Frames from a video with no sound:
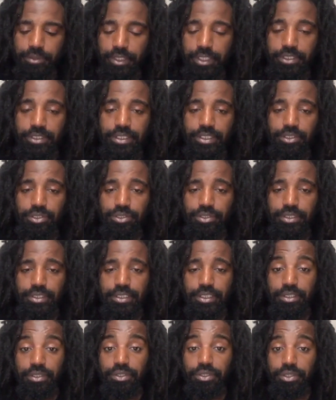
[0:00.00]
It's
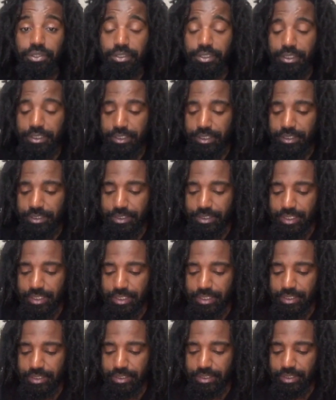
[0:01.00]
interesting in learning these
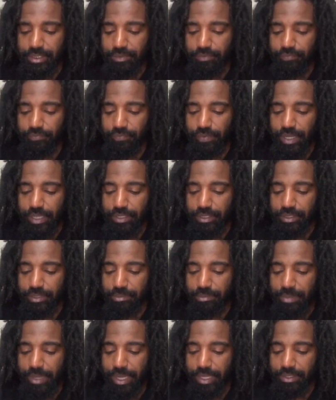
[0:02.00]
things and finding
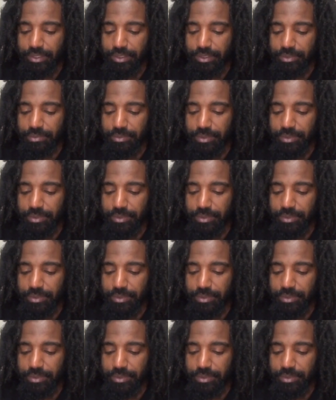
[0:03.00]
the balance,